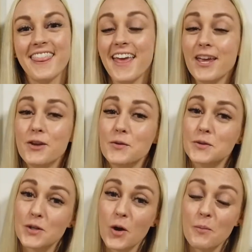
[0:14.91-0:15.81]
Thank you
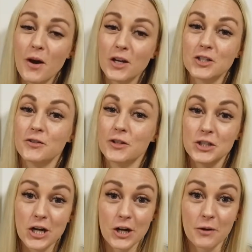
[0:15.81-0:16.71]
so much for
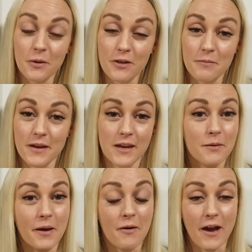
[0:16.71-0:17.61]
sharing with me
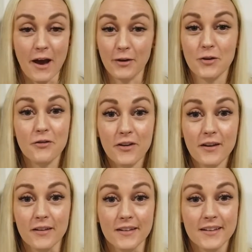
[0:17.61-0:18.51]
about how you
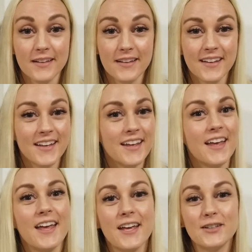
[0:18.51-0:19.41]
feel.
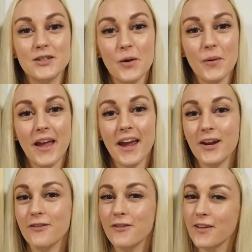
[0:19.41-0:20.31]
It's okay
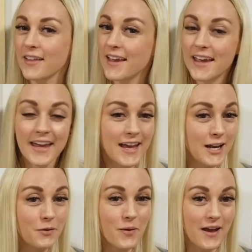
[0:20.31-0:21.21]
to feel
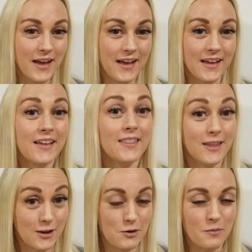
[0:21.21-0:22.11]
any way
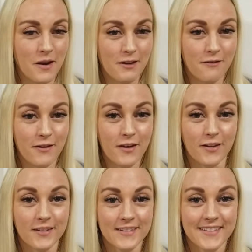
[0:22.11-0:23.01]
that you might
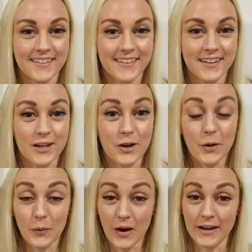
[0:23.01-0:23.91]
feel.
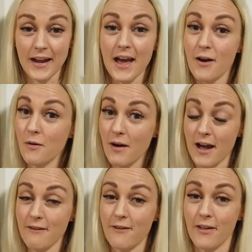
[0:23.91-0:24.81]
Right now,
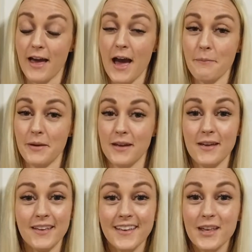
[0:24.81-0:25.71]
I feel
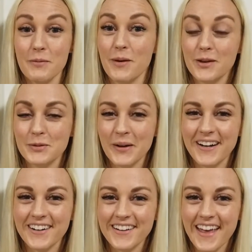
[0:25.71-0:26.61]
happy because we're
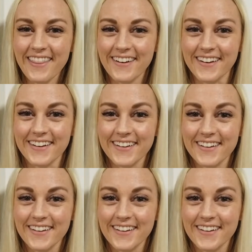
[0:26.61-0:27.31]
here together.